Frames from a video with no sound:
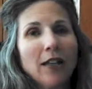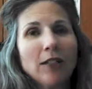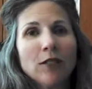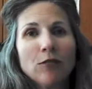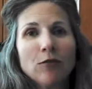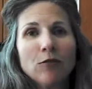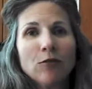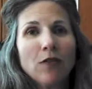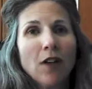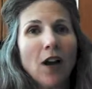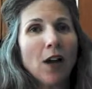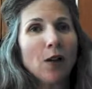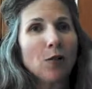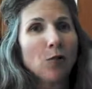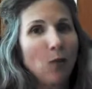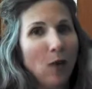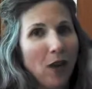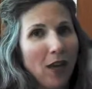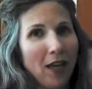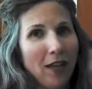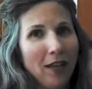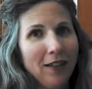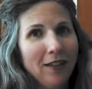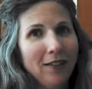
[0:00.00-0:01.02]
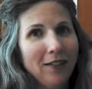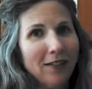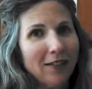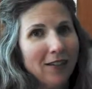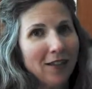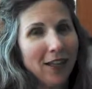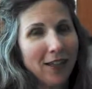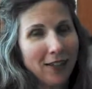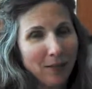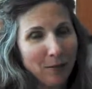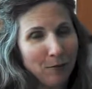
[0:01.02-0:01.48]
to find ways,
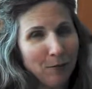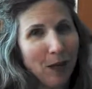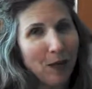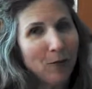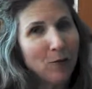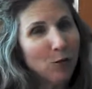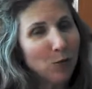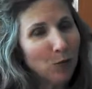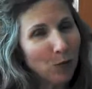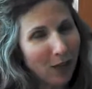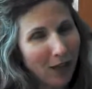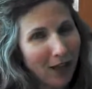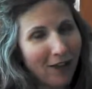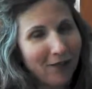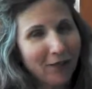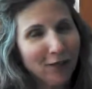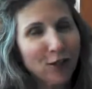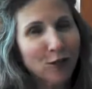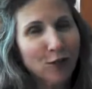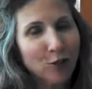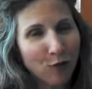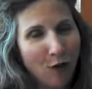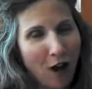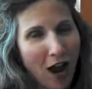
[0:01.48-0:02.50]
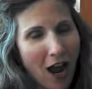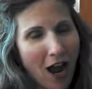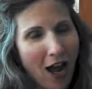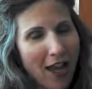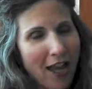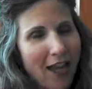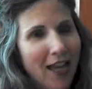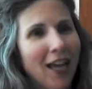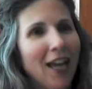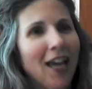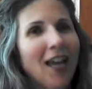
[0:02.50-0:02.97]
and sometimes you will have to
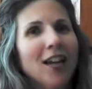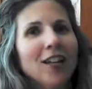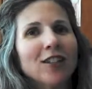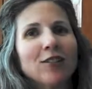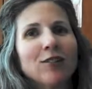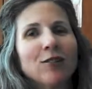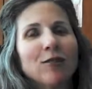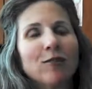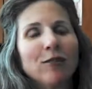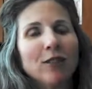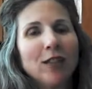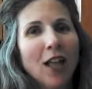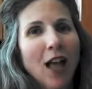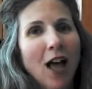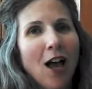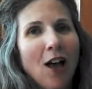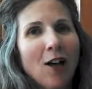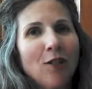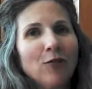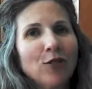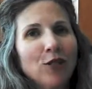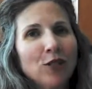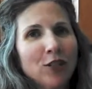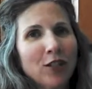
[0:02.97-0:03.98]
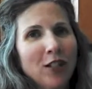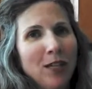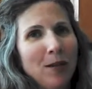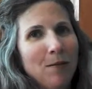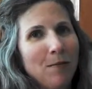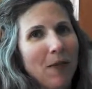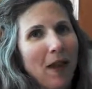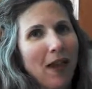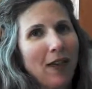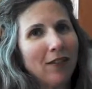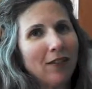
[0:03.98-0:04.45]
try, to love your
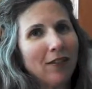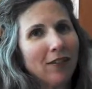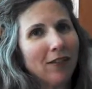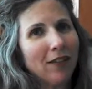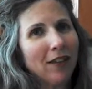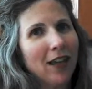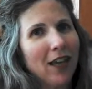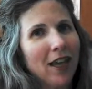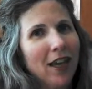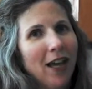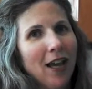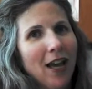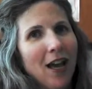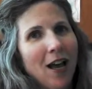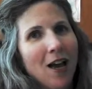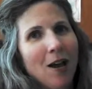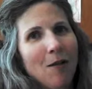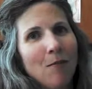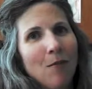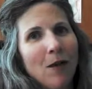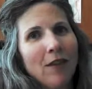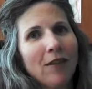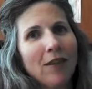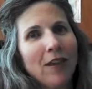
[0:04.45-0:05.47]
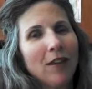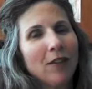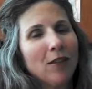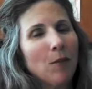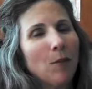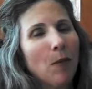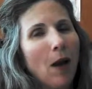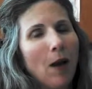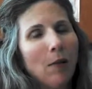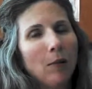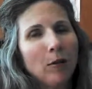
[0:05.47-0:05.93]
teammates. I think the
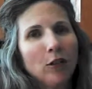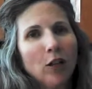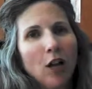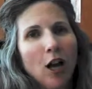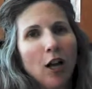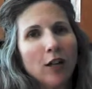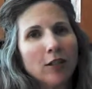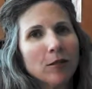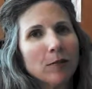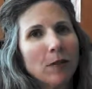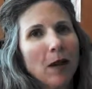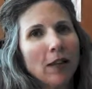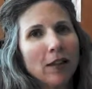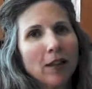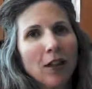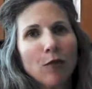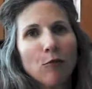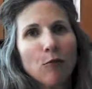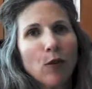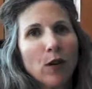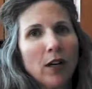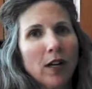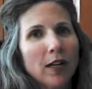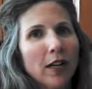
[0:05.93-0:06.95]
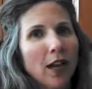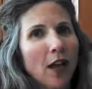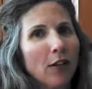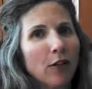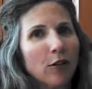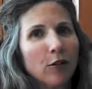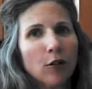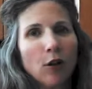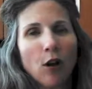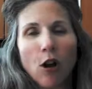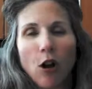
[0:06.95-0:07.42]
Bible talks about love one
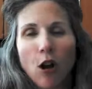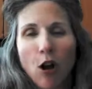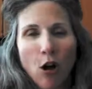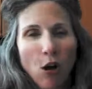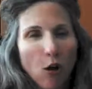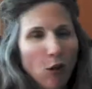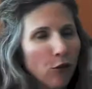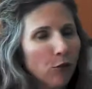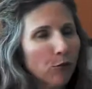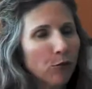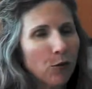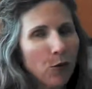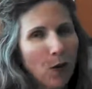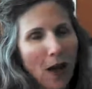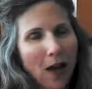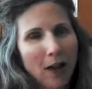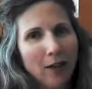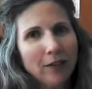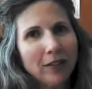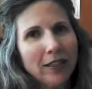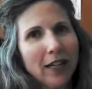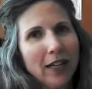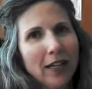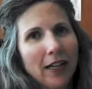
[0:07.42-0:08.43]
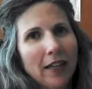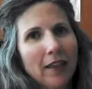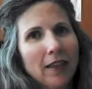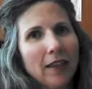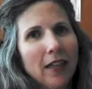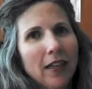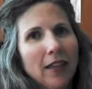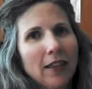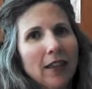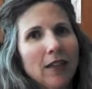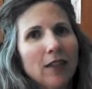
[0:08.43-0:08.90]
another all throughout, and I
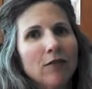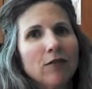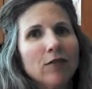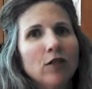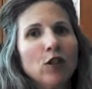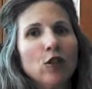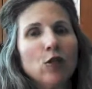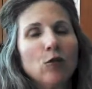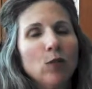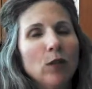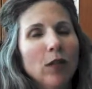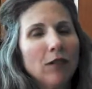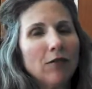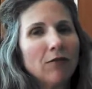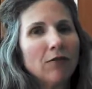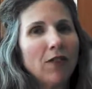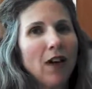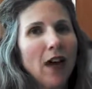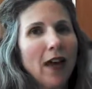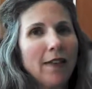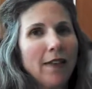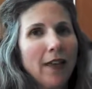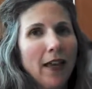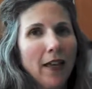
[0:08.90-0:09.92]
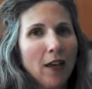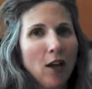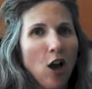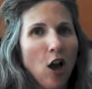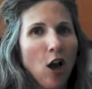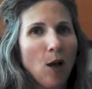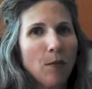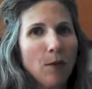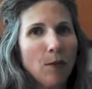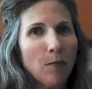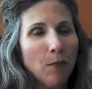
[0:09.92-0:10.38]
think that if you can find that
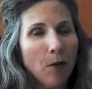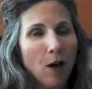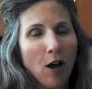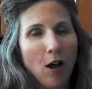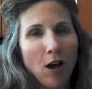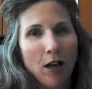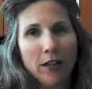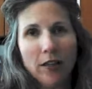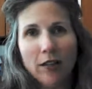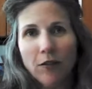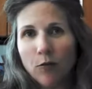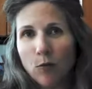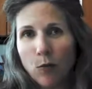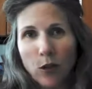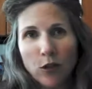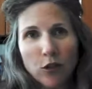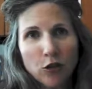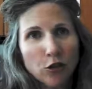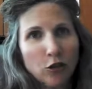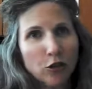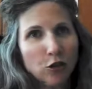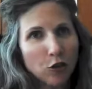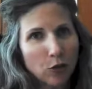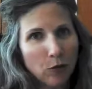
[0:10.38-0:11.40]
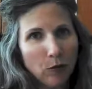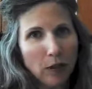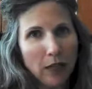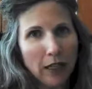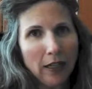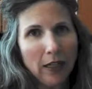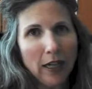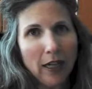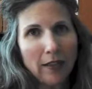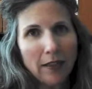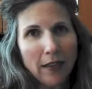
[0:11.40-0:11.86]
common bond of what you're
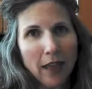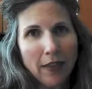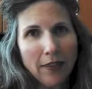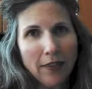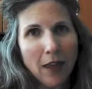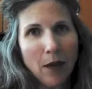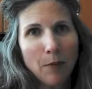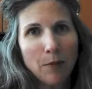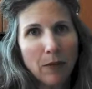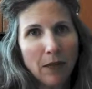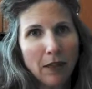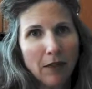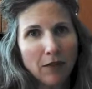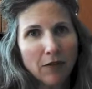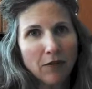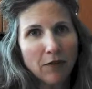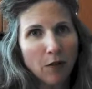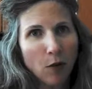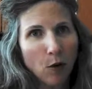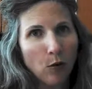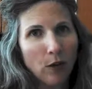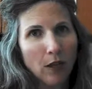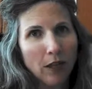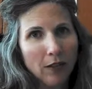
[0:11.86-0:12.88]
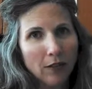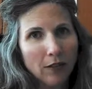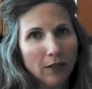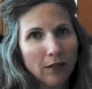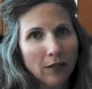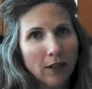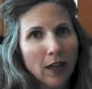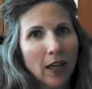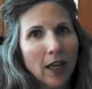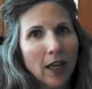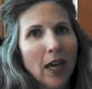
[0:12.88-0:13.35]
doing and let that be the
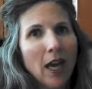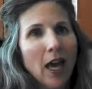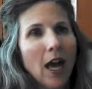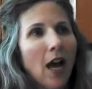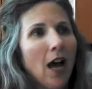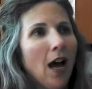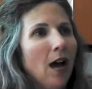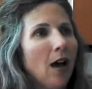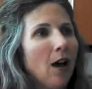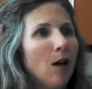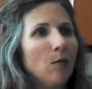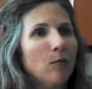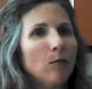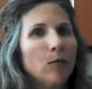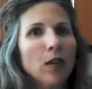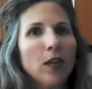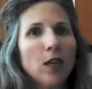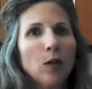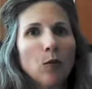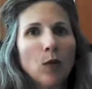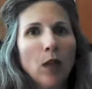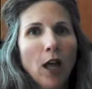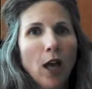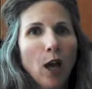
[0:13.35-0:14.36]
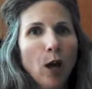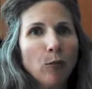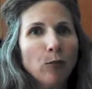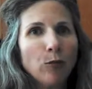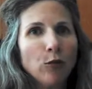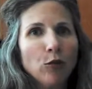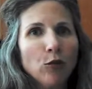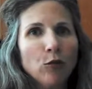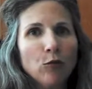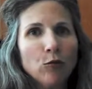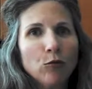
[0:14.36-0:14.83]
focus, it will help
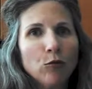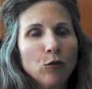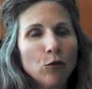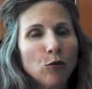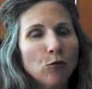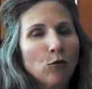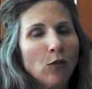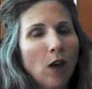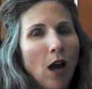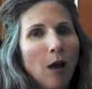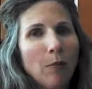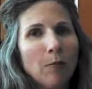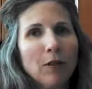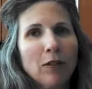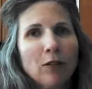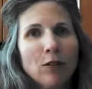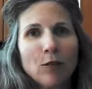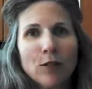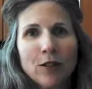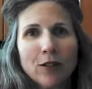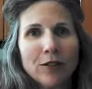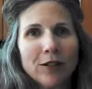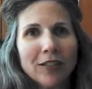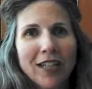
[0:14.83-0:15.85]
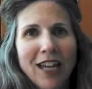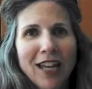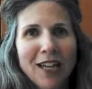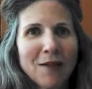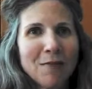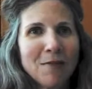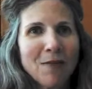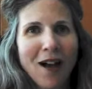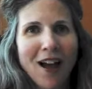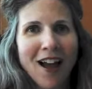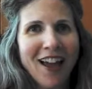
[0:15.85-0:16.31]
you to not be so
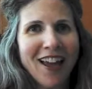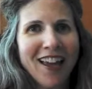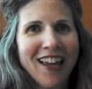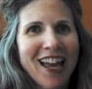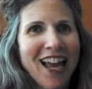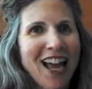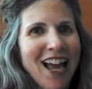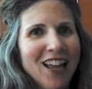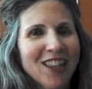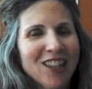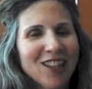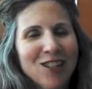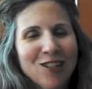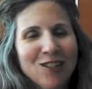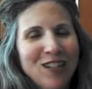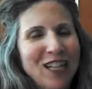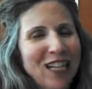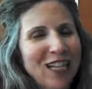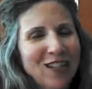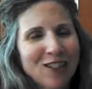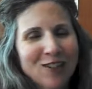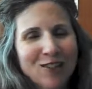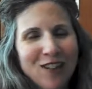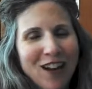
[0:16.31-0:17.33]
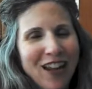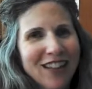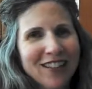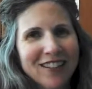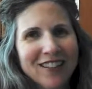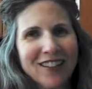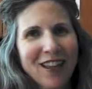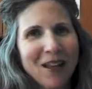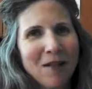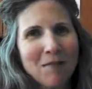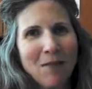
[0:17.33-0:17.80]
irritated by the unique
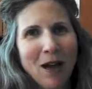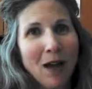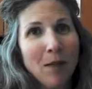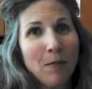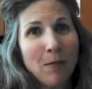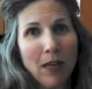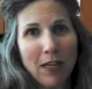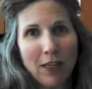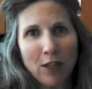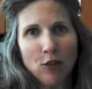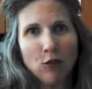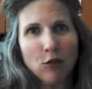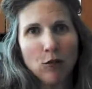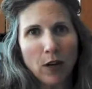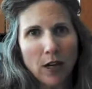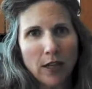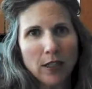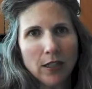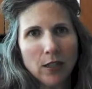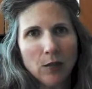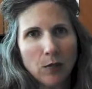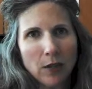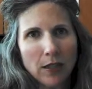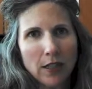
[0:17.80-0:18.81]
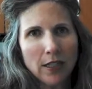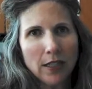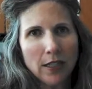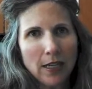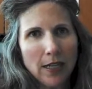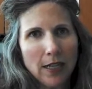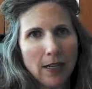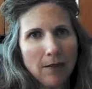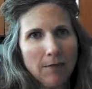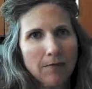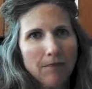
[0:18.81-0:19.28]
traits that might make you crazy with a
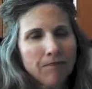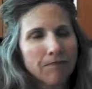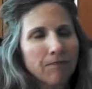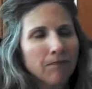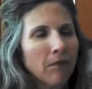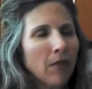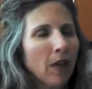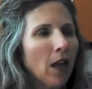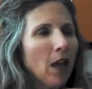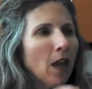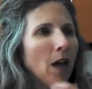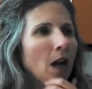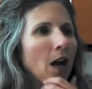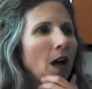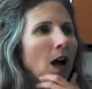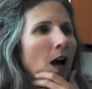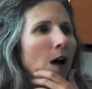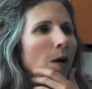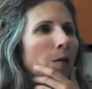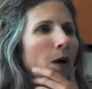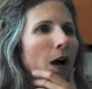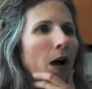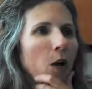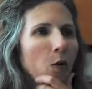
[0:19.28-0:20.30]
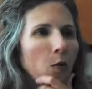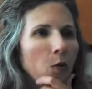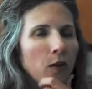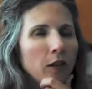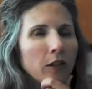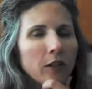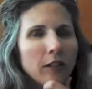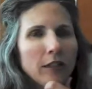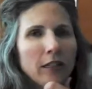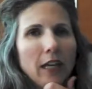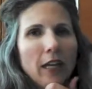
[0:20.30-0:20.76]
team. I
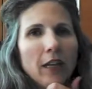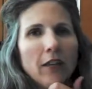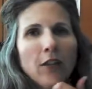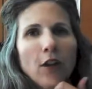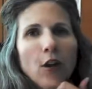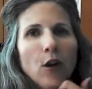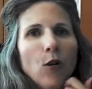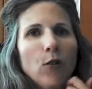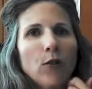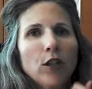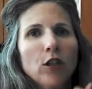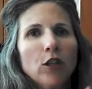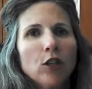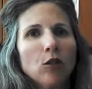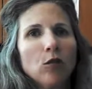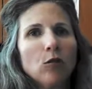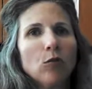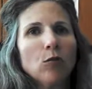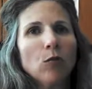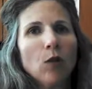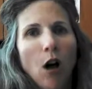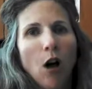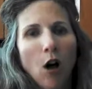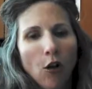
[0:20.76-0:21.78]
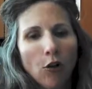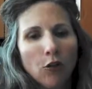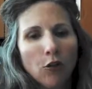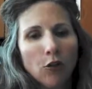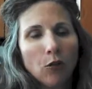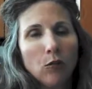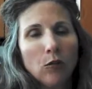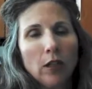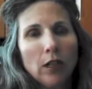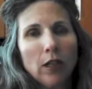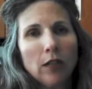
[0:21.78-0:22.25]
will say, though, that you
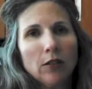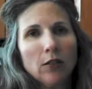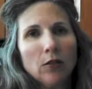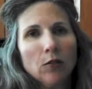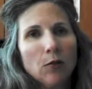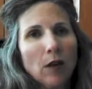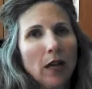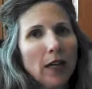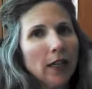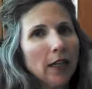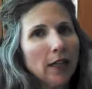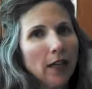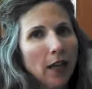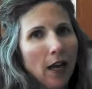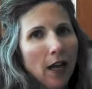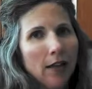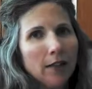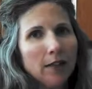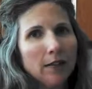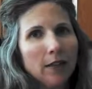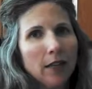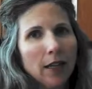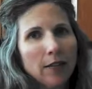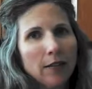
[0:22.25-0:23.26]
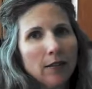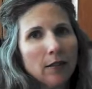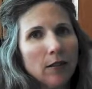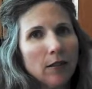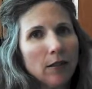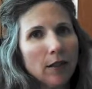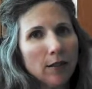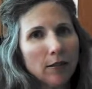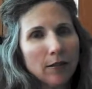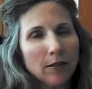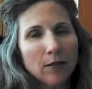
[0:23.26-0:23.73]
also need to recognize that
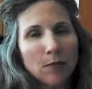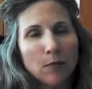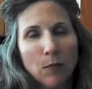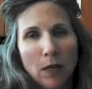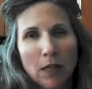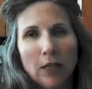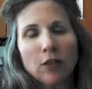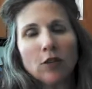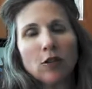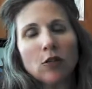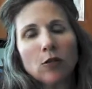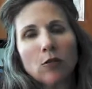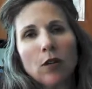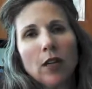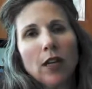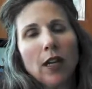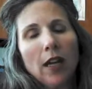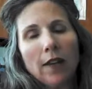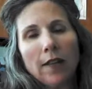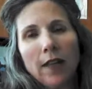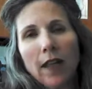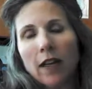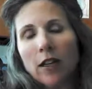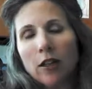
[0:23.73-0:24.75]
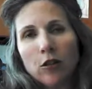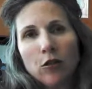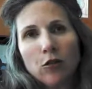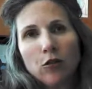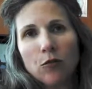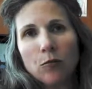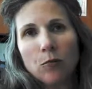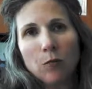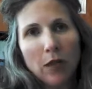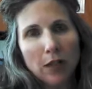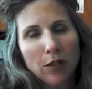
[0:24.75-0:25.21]
this is ministry, and that
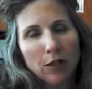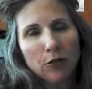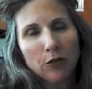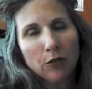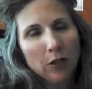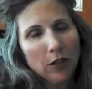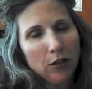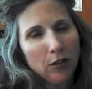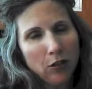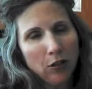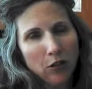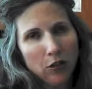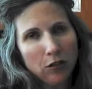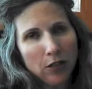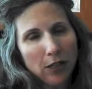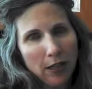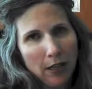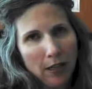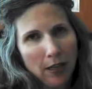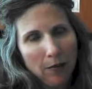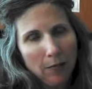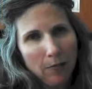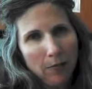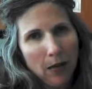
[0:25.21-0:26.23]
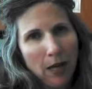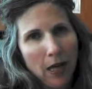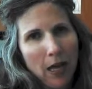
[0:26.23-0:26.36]
includes ministering to your team.